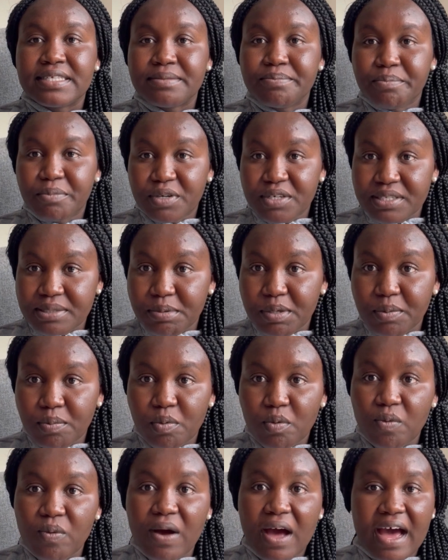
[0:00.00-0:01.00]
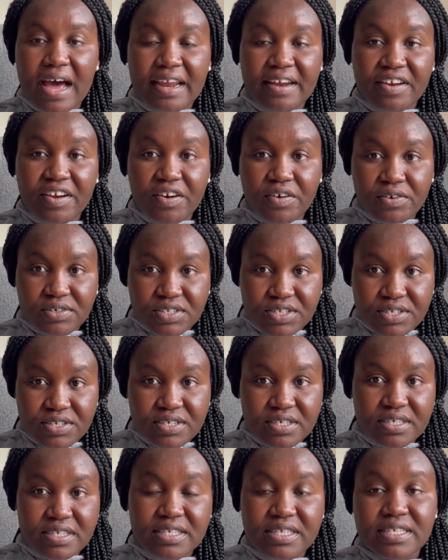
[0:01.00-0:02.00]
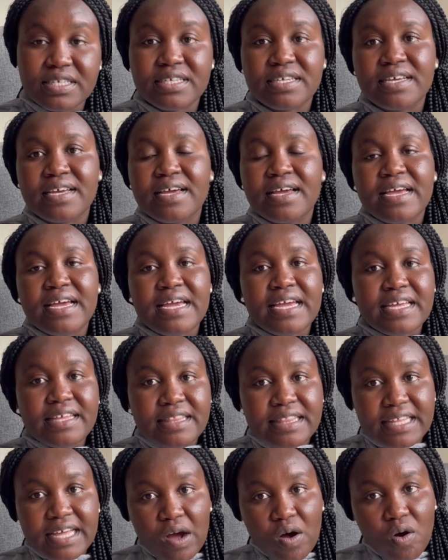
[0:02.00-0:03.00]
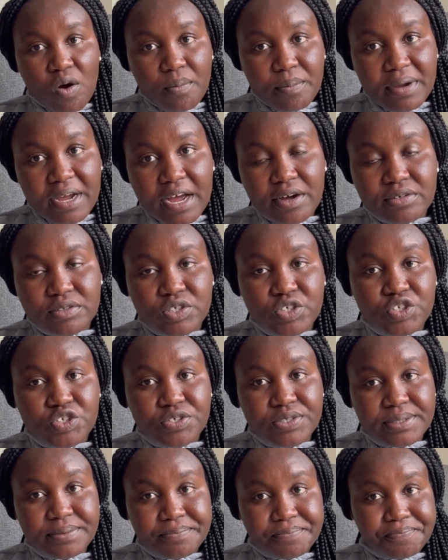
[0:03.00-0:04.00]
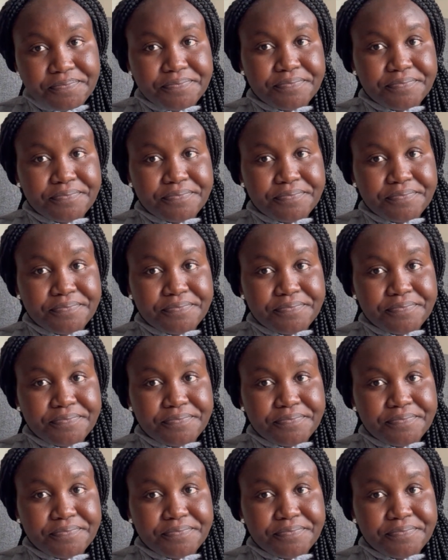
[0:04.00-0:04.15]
most people are nurses in their home country